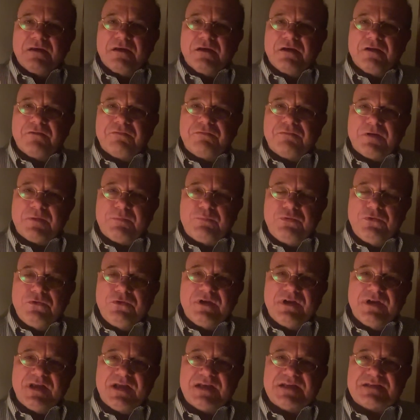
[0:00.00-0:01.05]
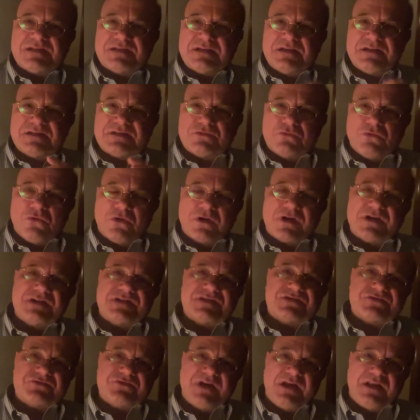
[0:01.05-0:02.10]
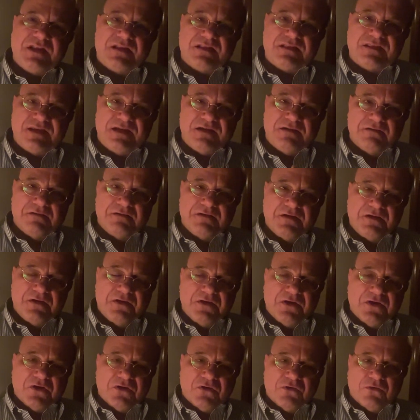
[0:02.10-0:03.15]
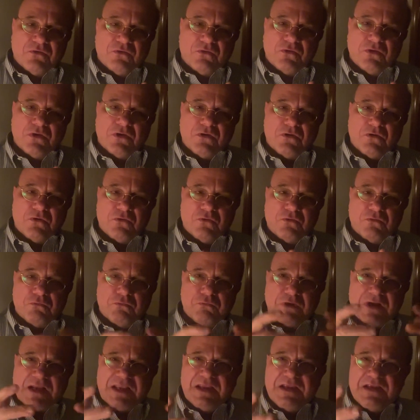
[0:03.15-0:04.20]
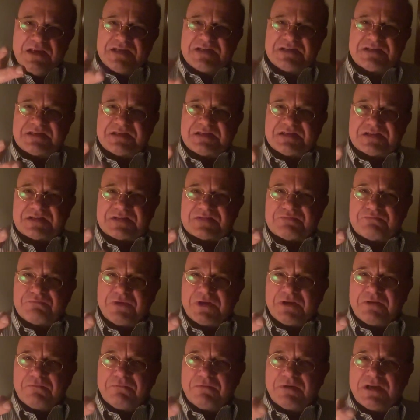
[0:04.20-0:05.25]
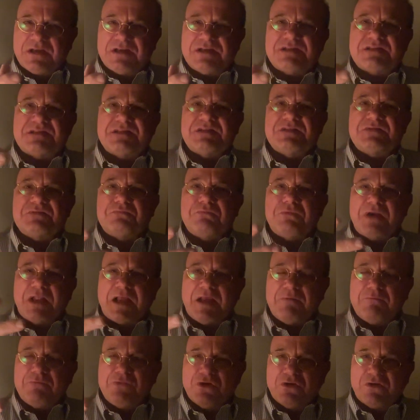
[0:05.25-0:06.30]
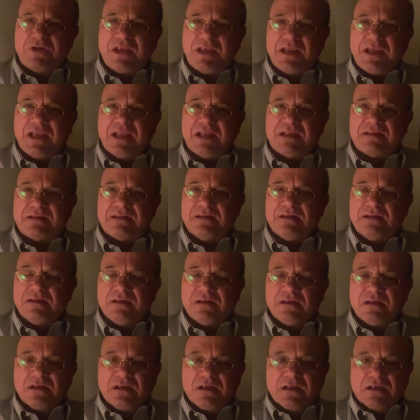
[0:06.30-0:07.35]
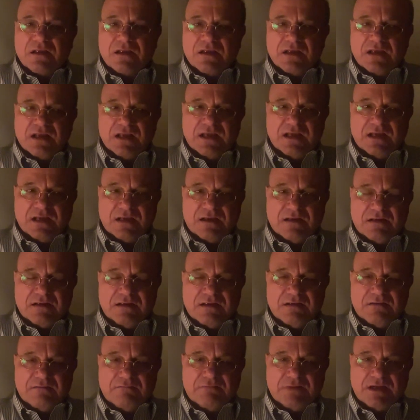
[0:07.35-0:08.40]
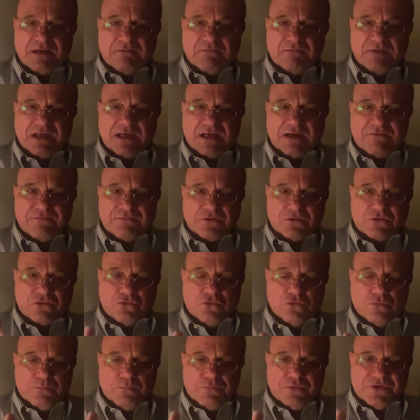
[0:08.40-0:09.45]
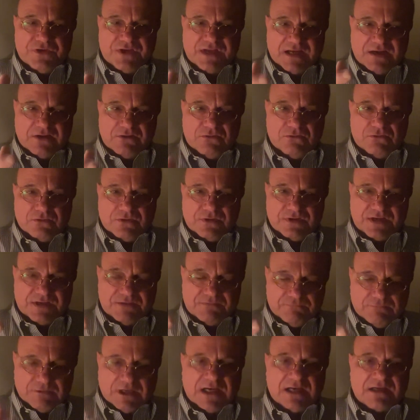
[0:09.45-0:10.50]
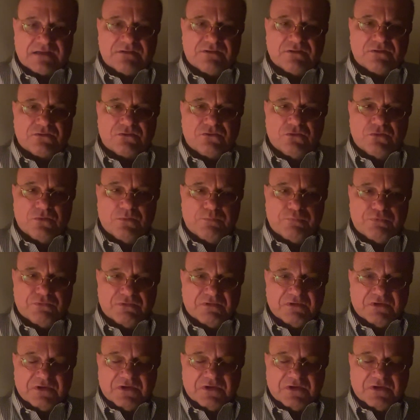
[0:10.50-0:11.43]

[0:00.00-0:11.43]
of what Putin has orchestrated there? Or what is this? What is this, what I'm looking at? We have a group now, the Wagner group,